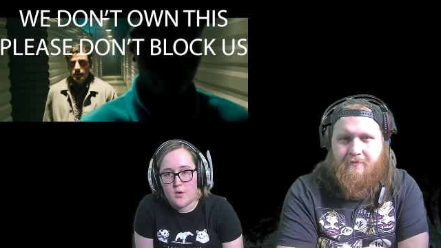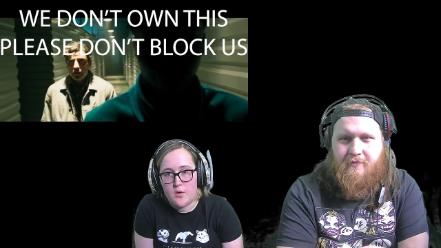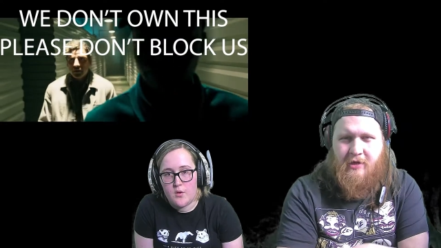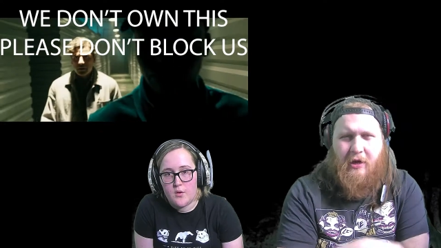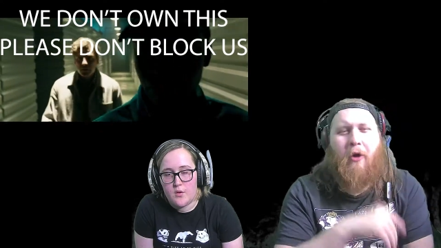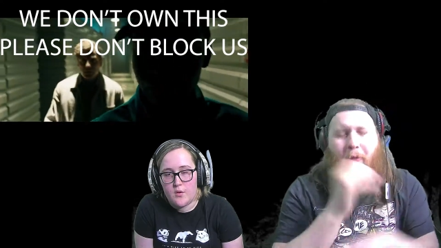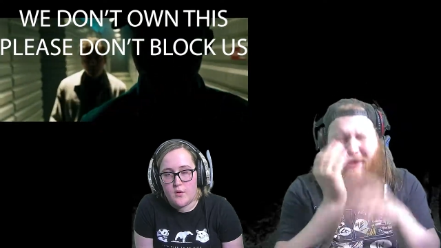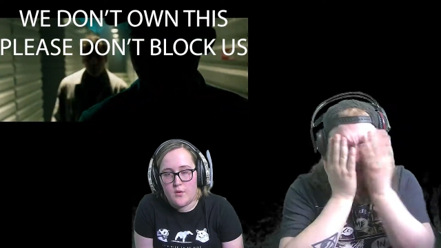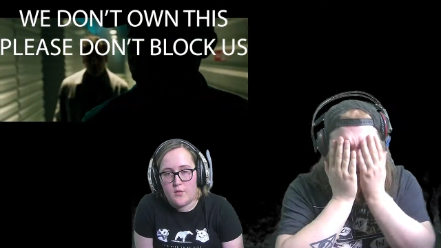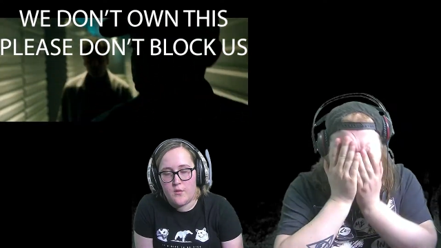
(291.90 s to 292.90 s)
Speaker 1: Oh, what's
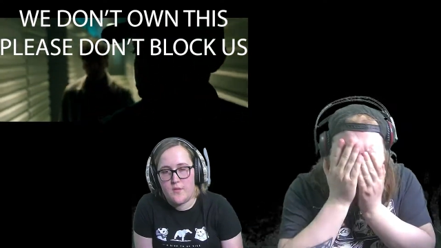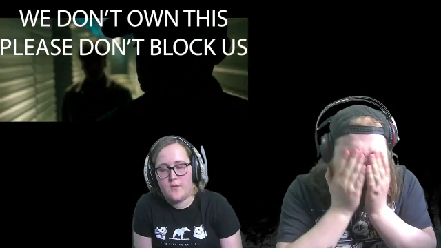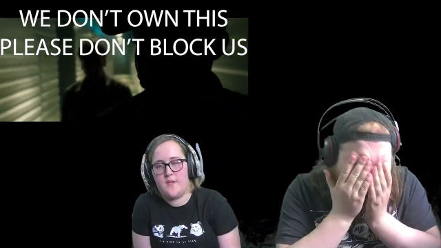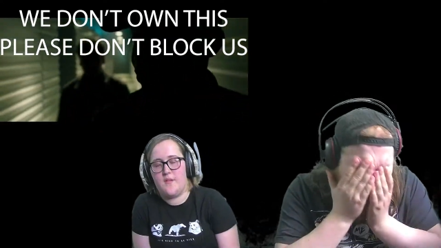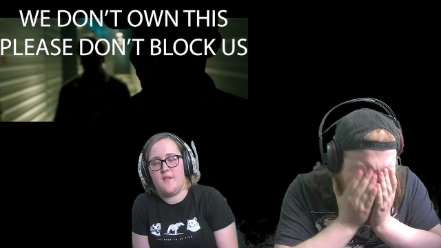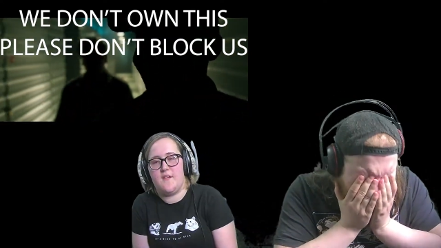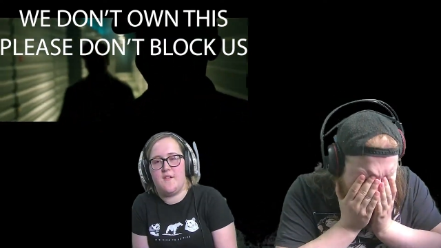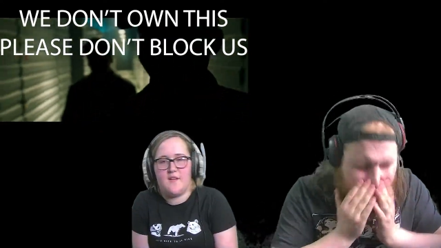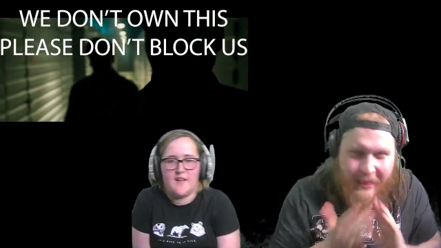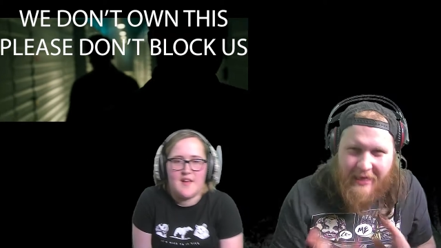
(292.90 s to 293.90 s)
gonna be? Uh, Look at
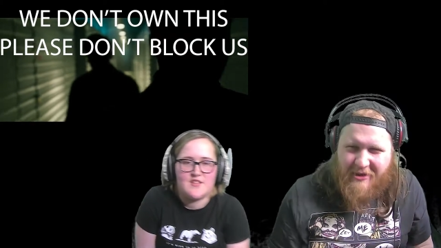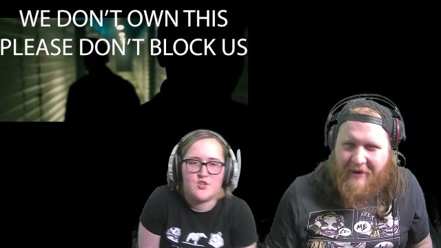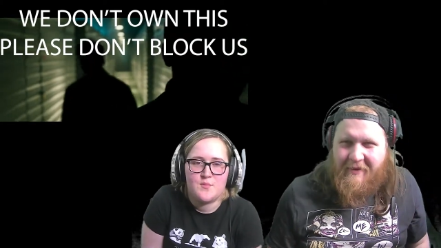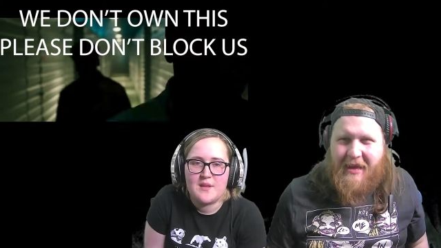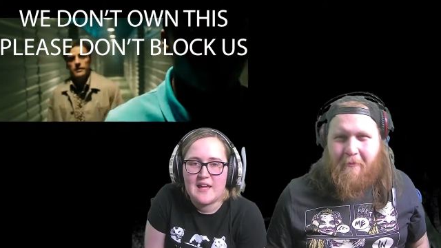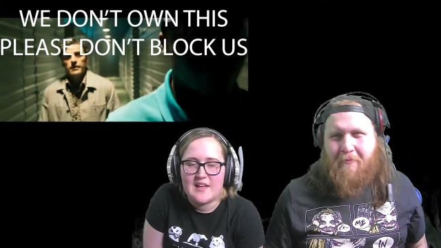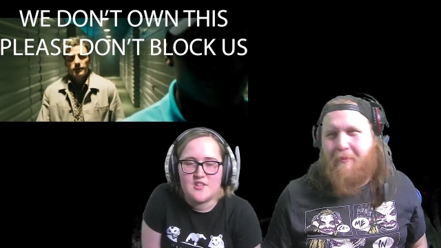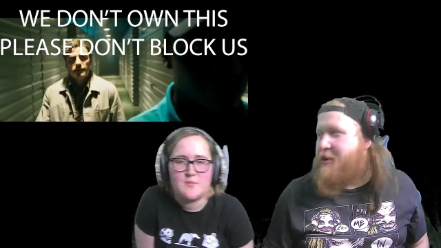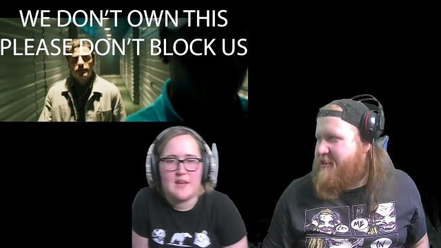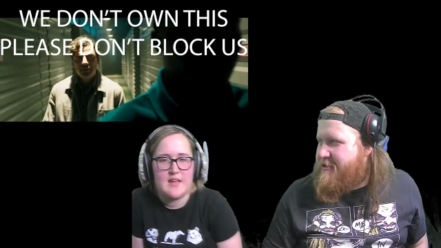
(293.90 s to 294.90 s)
how it's, gonna, gonna be like, it's
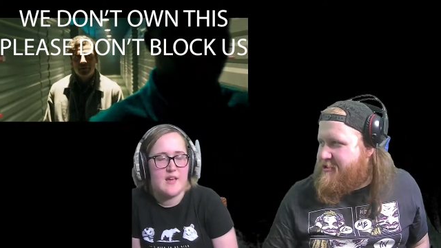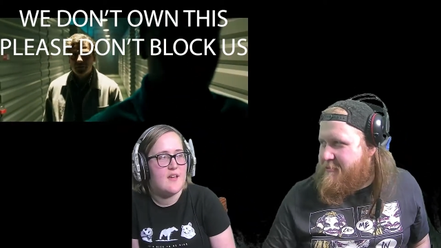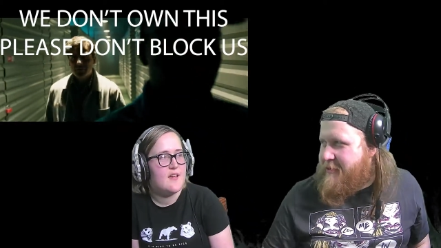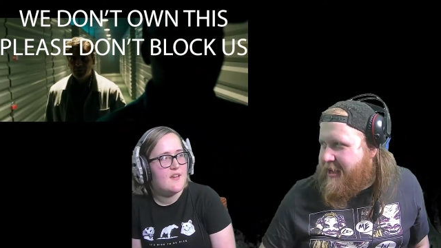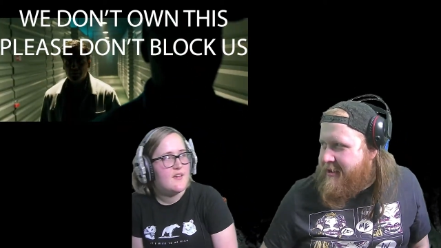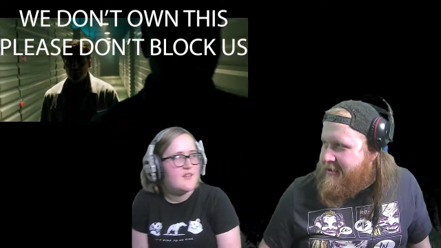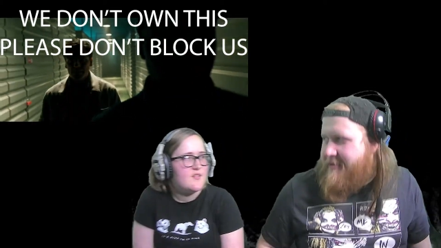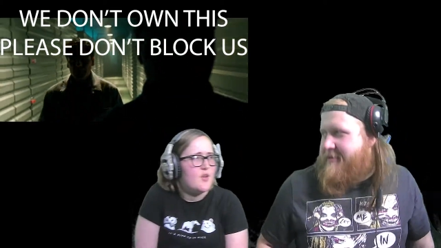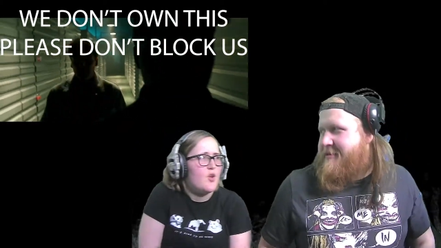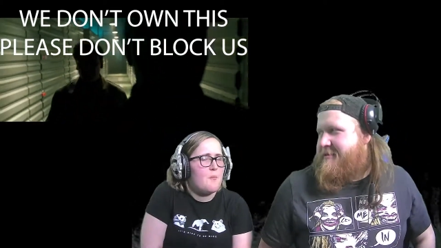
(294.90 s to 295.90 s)
gonna be
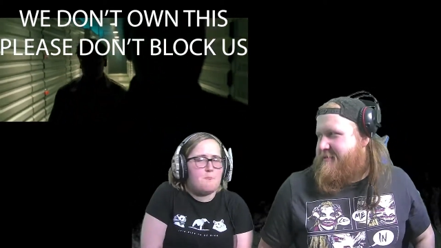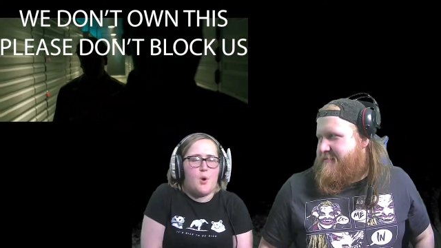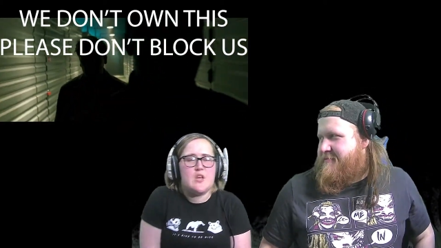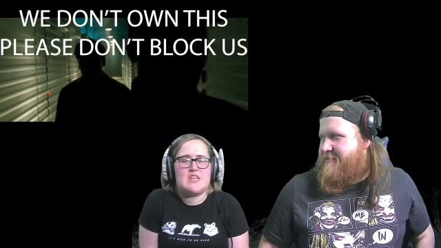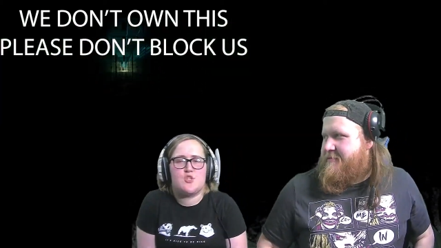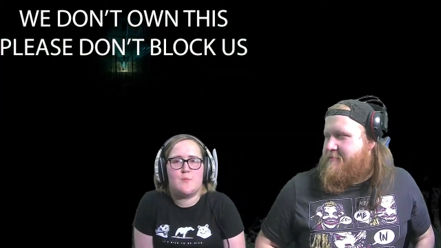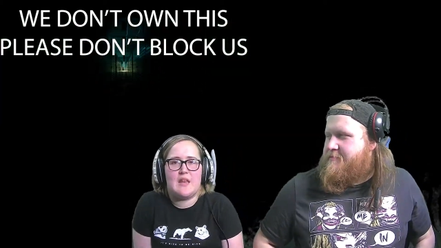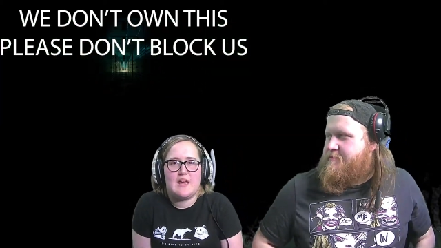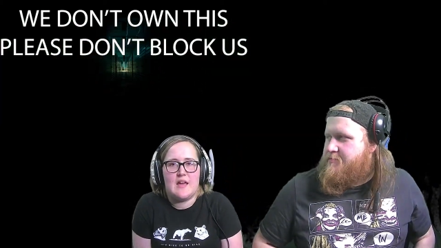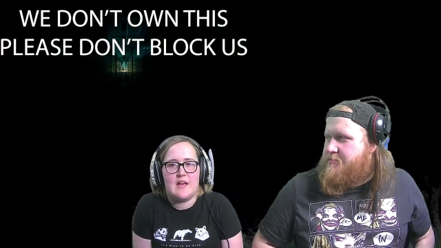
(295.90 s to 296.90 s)
Speaker 2: like body. It's gonna be
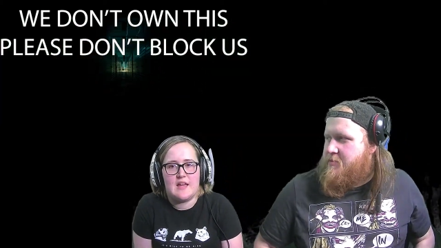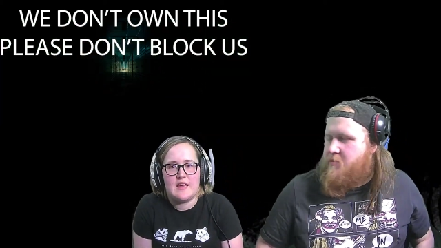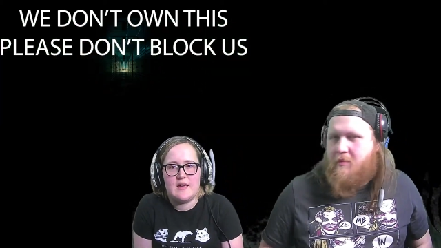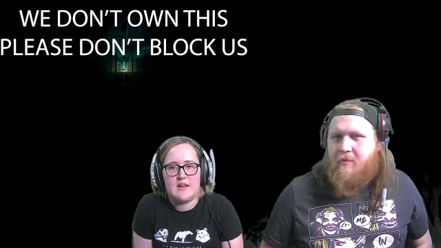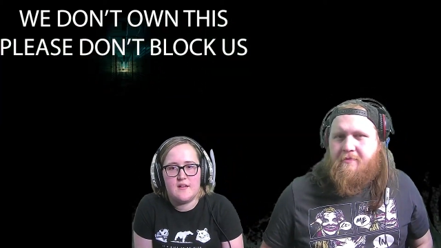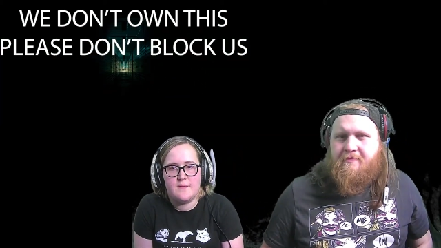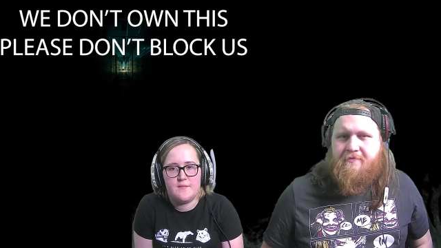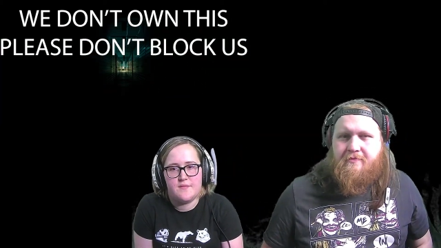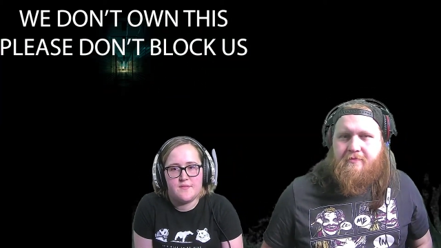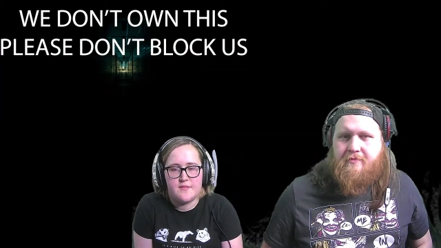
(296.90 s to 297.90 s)
like a like a
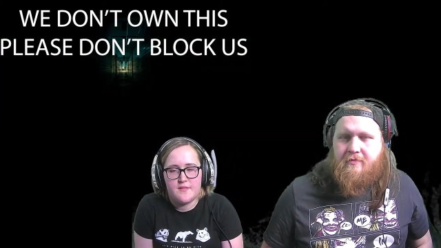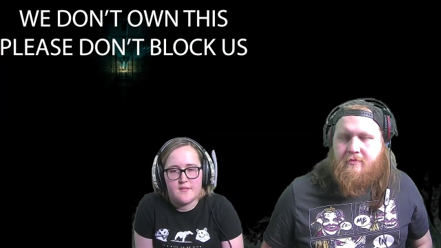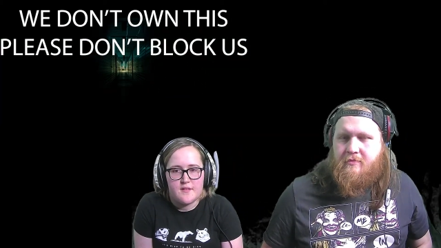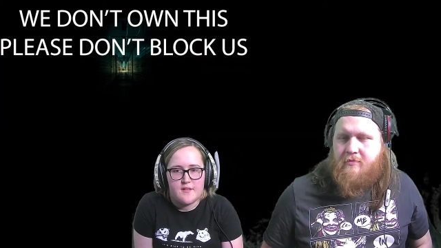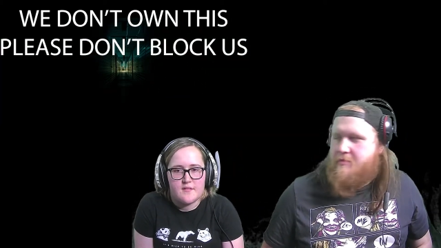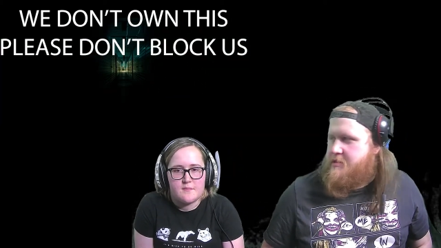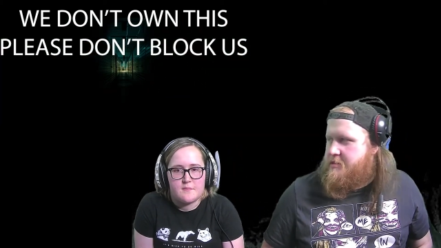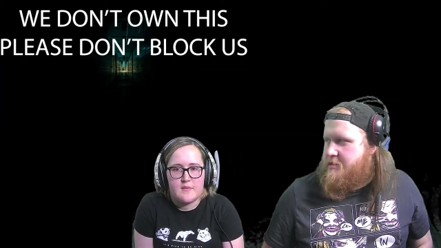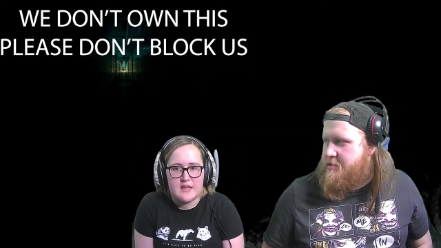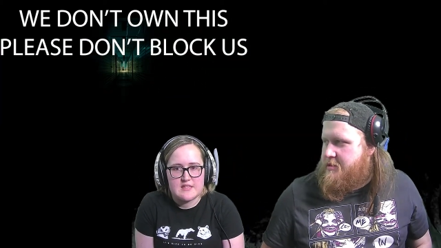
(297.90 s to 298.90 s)

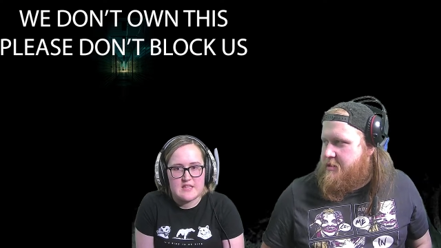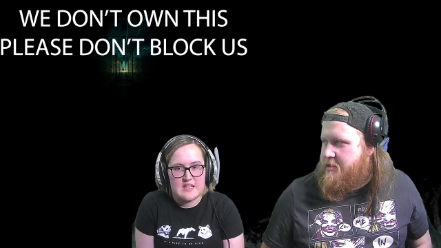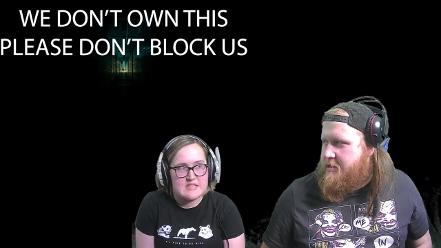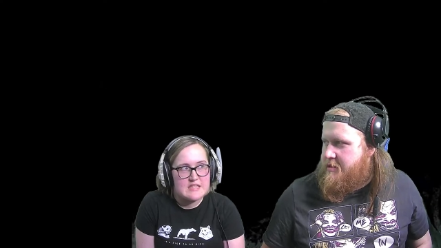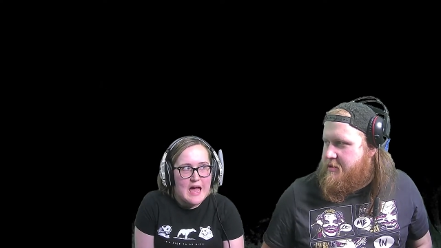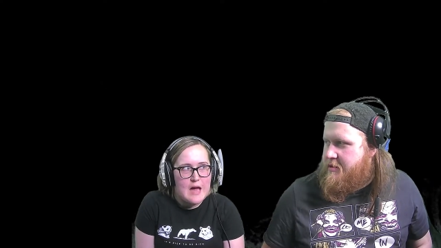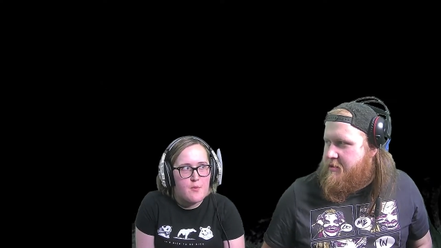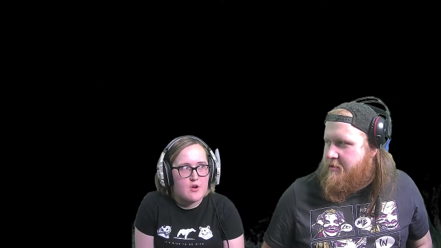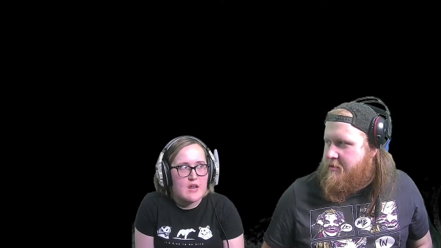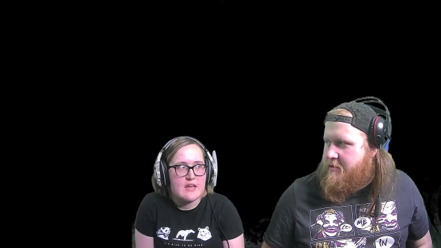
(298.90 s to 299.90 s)
like a like a lab
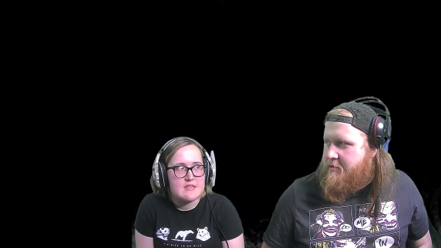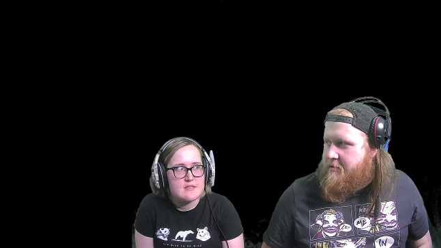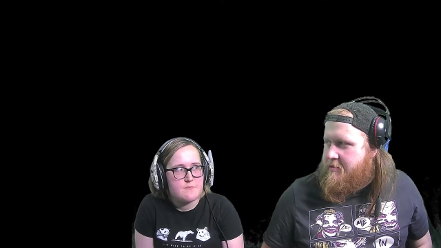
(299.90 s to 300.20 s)
or like his